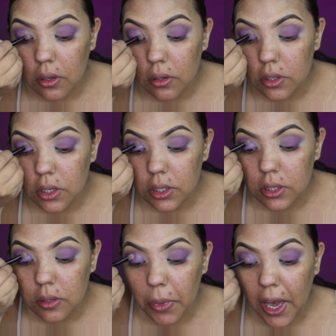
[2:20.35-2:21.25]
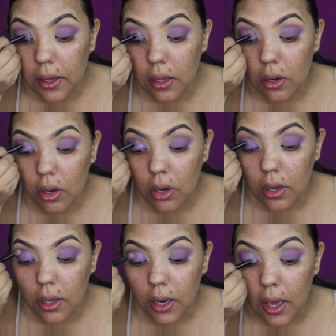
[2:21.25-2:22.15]
And just pack it
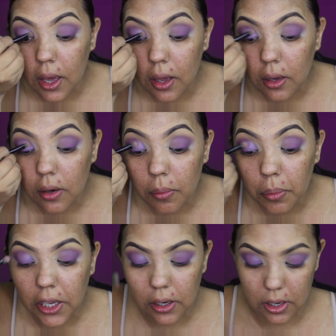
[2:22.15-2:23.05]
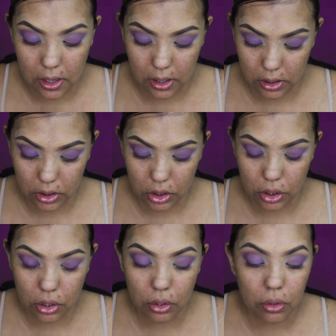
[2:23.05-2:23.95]
on and blend it
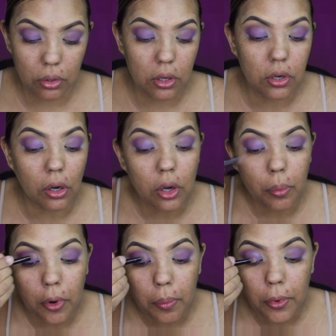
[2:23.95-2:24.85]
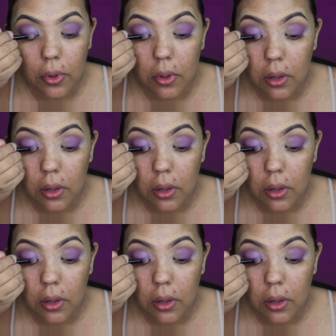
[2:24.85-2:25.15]
into the darker purple.